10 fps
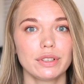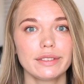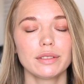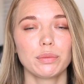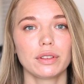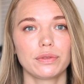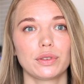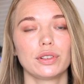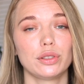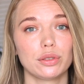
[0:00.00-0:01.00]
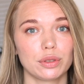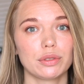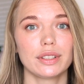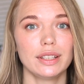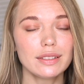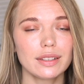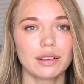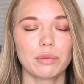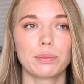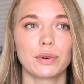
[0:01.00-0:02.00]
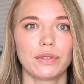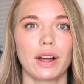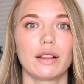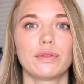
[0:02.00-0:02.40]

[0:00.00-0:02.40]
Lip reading: reasonable for your Instagram profile.